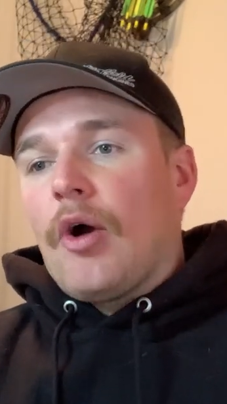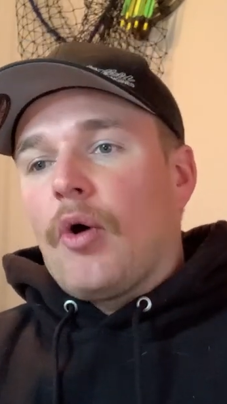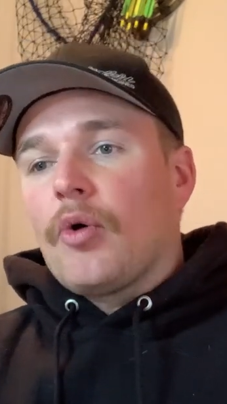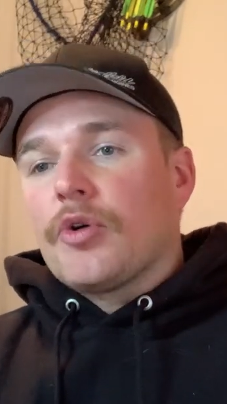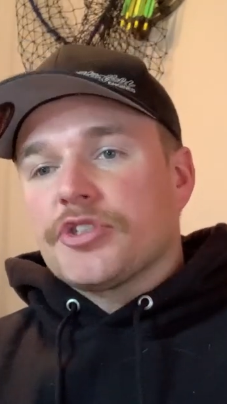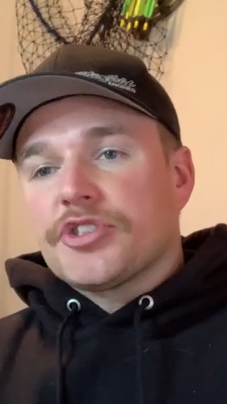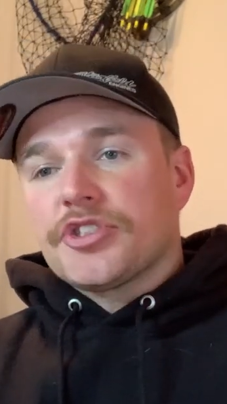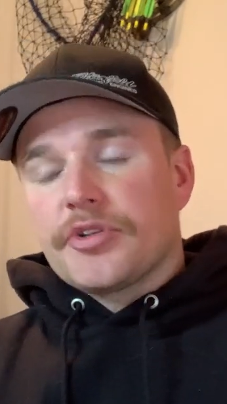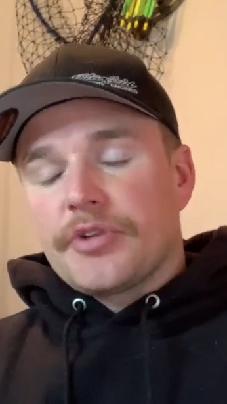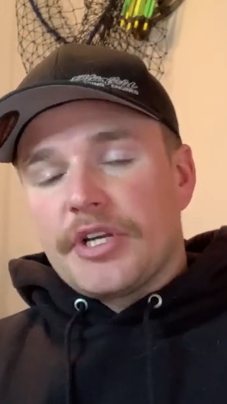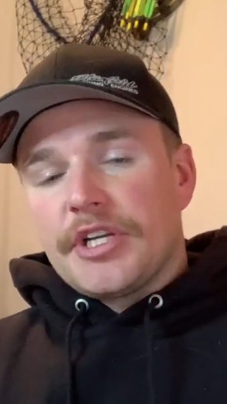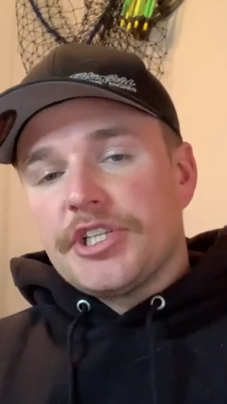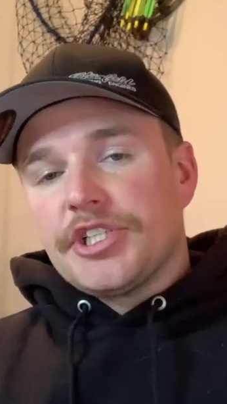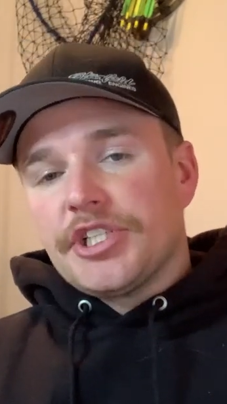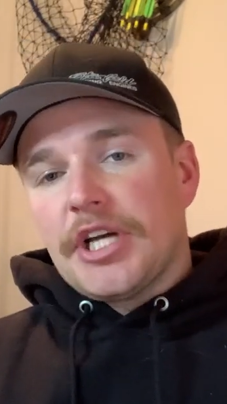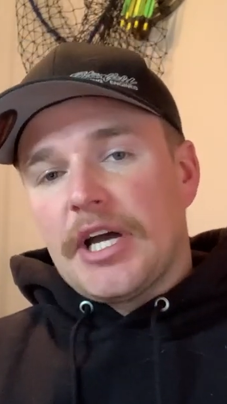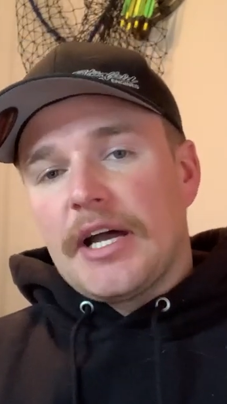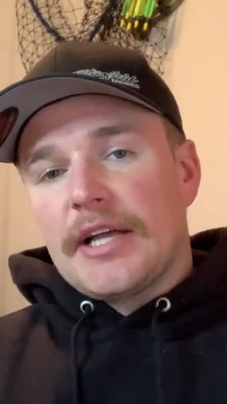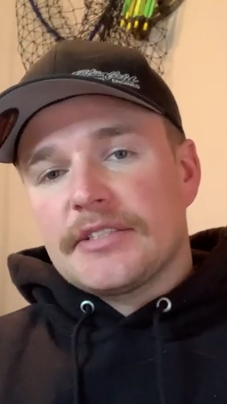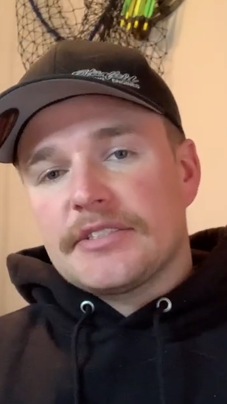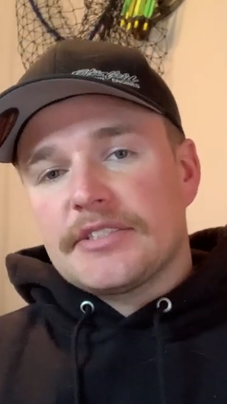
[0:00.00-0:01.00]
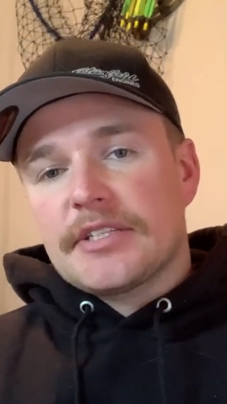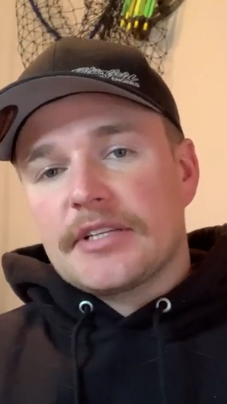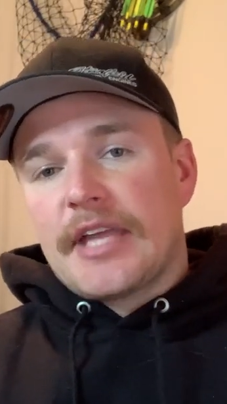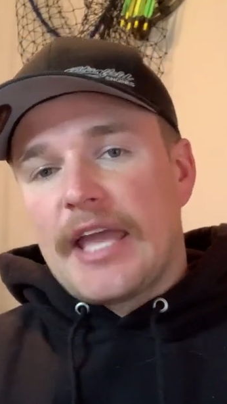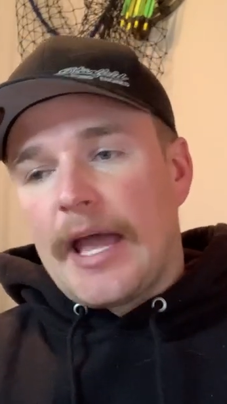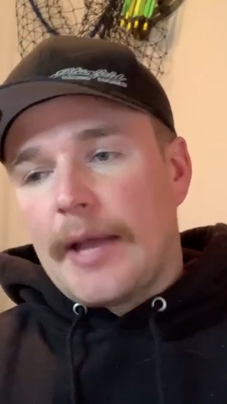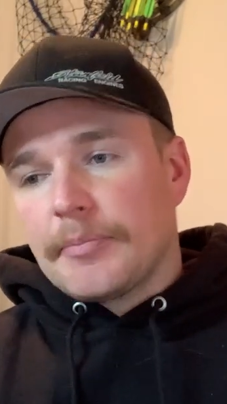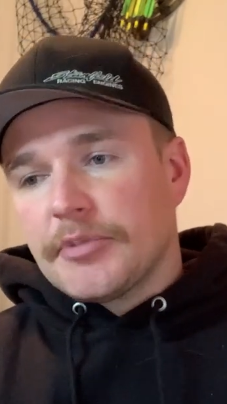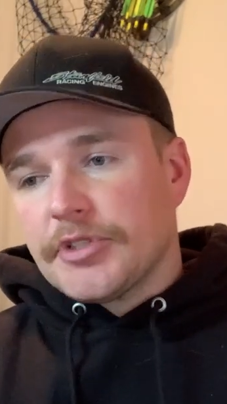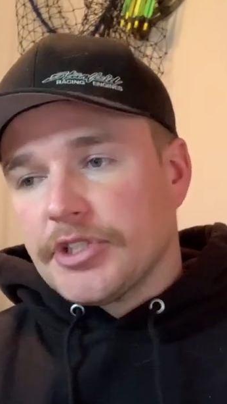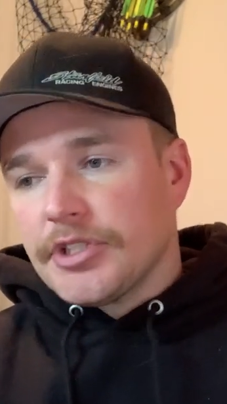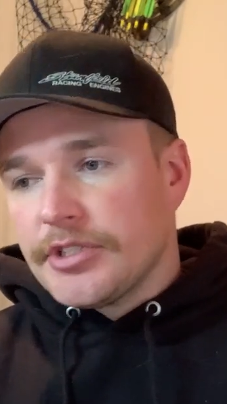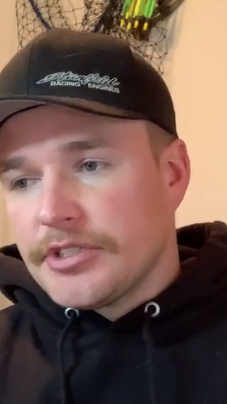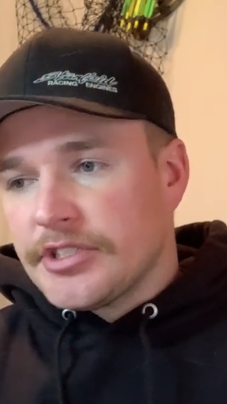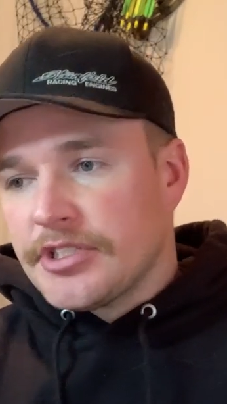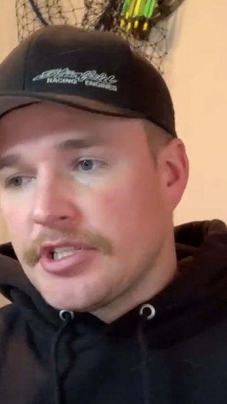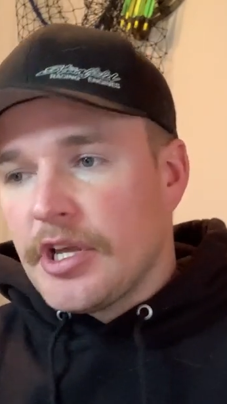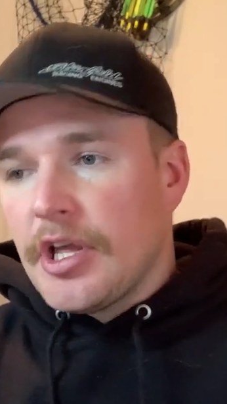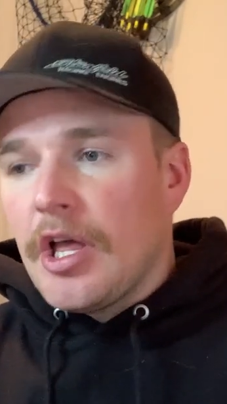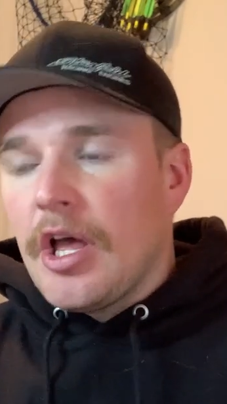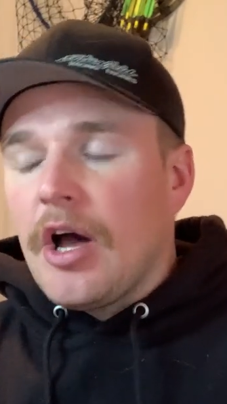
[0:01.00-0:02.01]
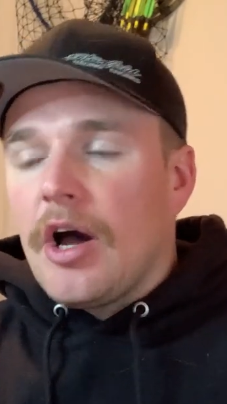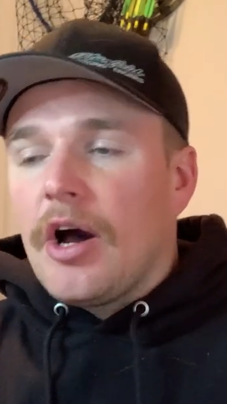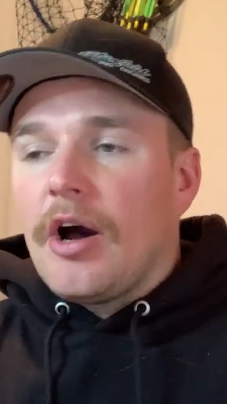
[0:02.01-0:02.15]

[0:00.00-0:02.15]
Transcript: or screenshots, captures